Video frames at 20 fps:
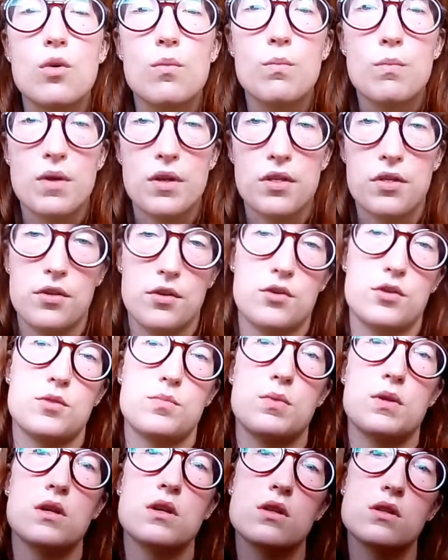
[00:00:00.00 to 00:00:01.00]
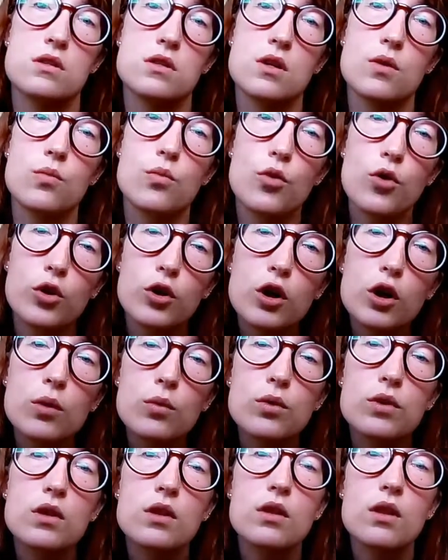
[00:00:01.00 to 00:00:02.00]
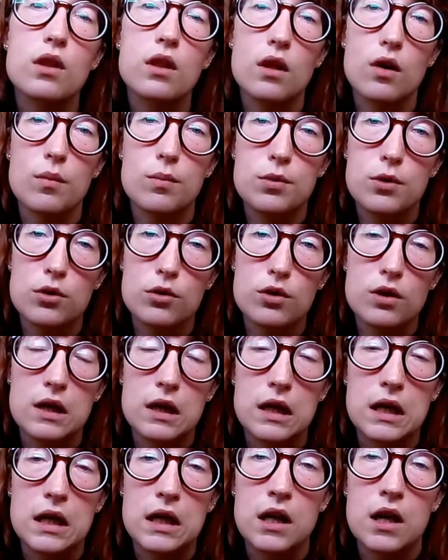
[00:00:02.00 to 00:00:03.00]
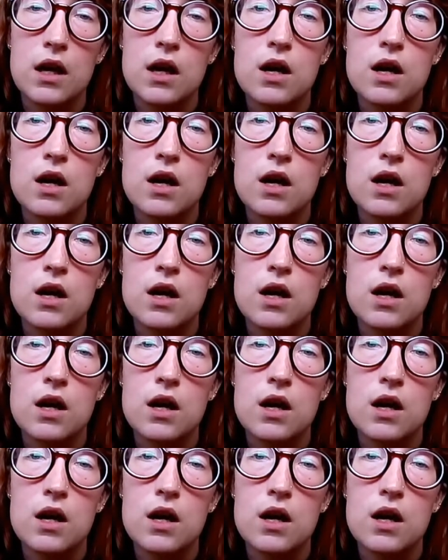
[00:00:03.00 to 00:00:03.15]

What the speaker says: methods because they're working with it therapeutically.